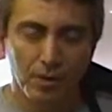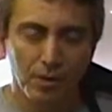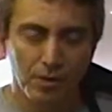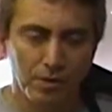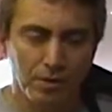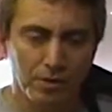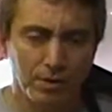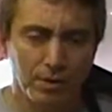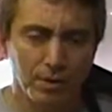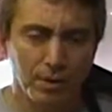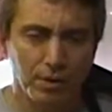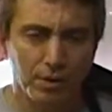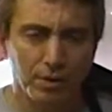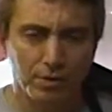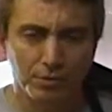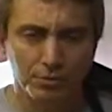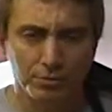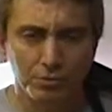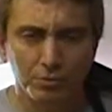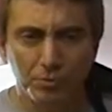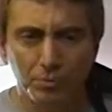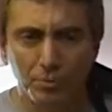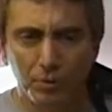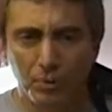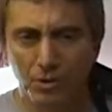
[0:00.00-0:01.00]
Oh, yeah.
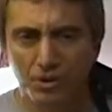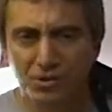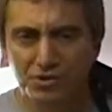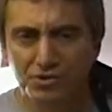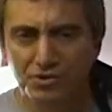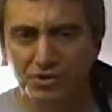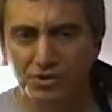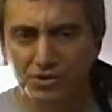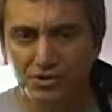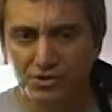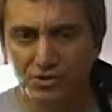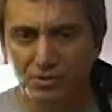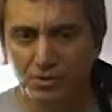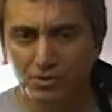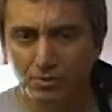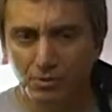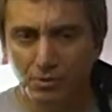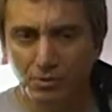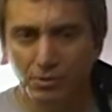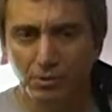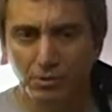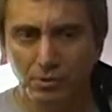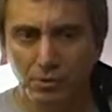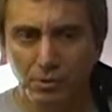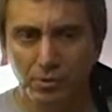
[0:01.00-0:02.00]
two party
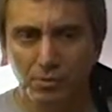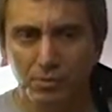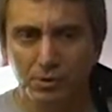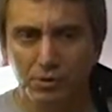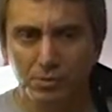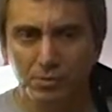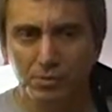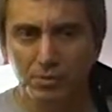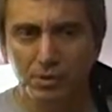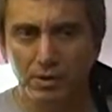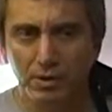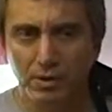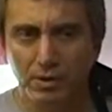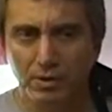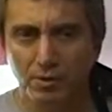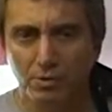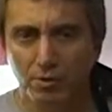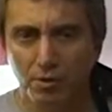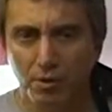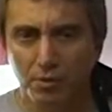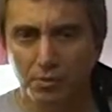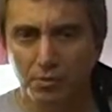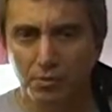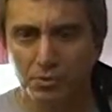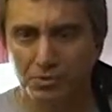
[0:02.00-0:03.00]
system will always be
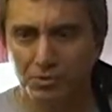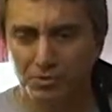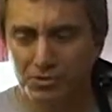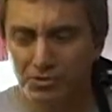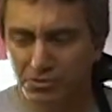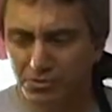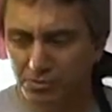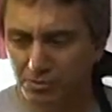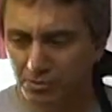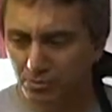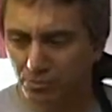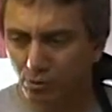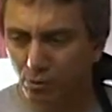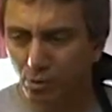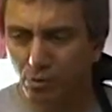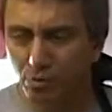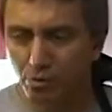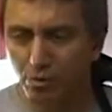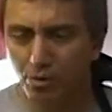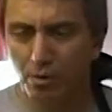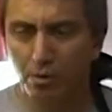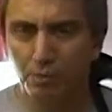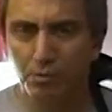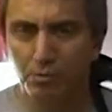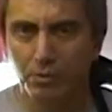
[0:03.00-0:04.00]
corporatist, pro
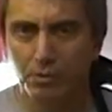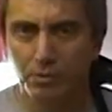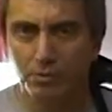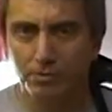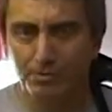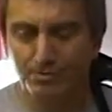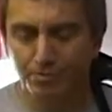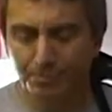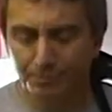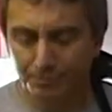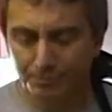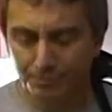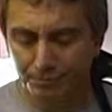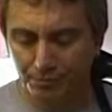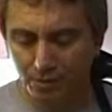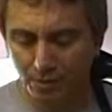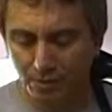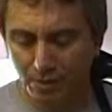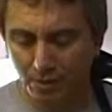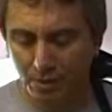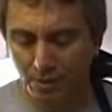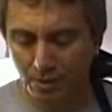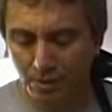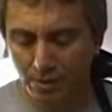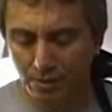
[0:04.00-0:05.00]
corporate.
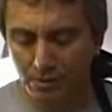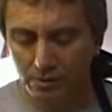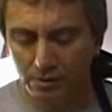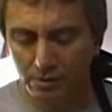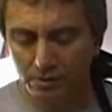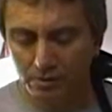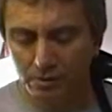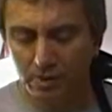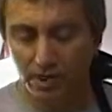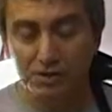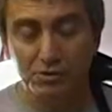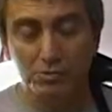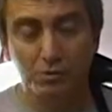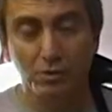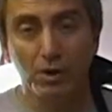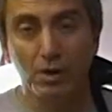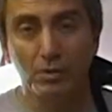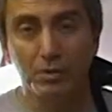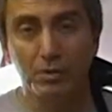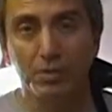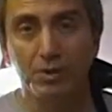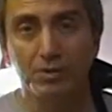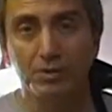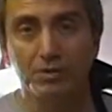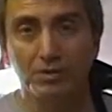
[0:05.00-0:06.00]
That's what
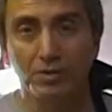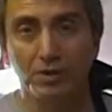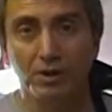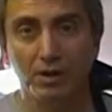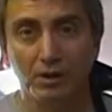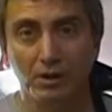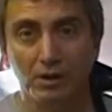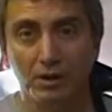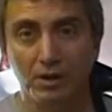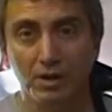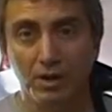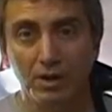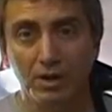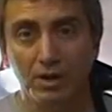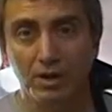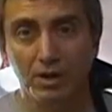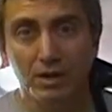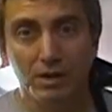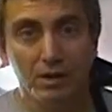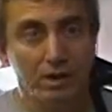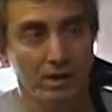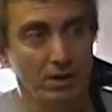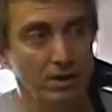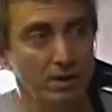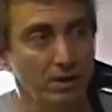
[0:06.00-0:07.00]
I'm going to tell any
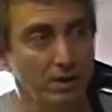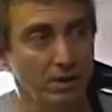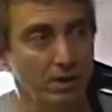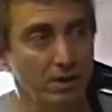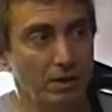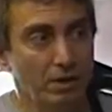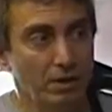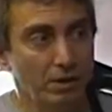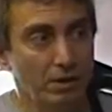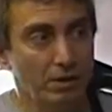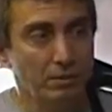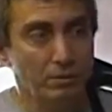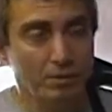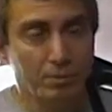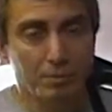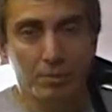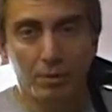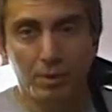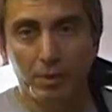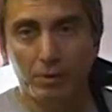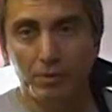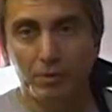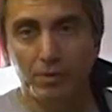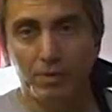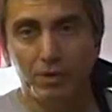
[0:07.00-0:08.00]
uh,
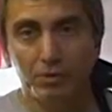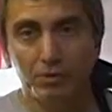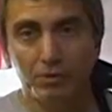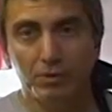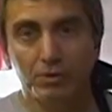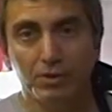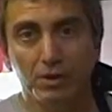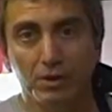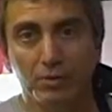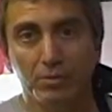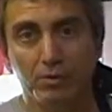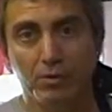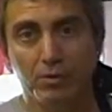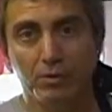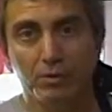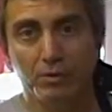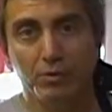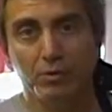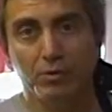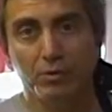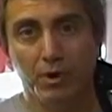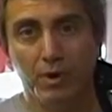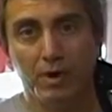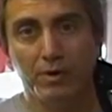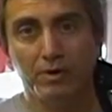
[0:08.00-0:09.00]
Republican or
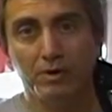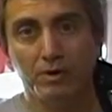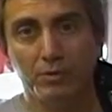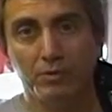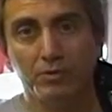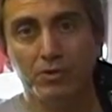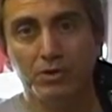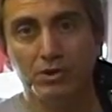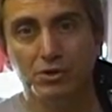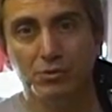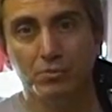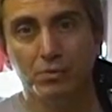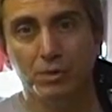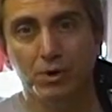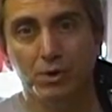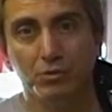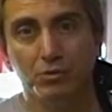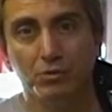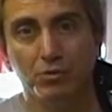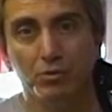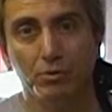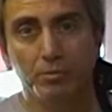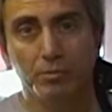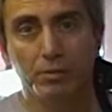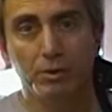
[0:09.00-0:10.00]
Democrat that rings my
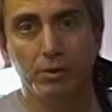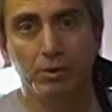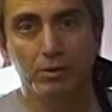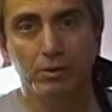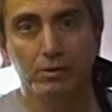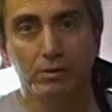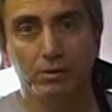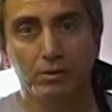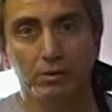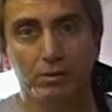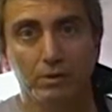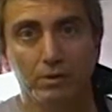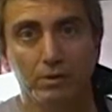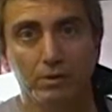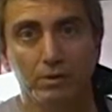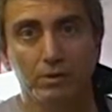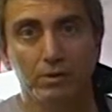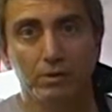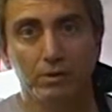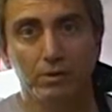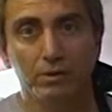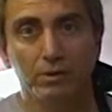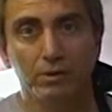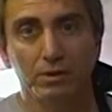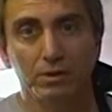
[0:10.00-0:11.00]
doorbell and,
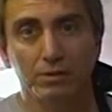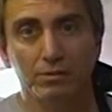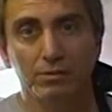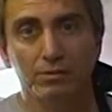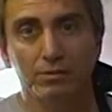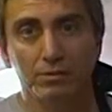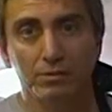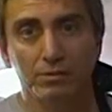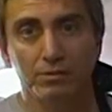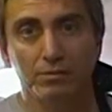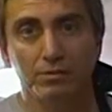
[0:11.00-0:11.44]
uh, and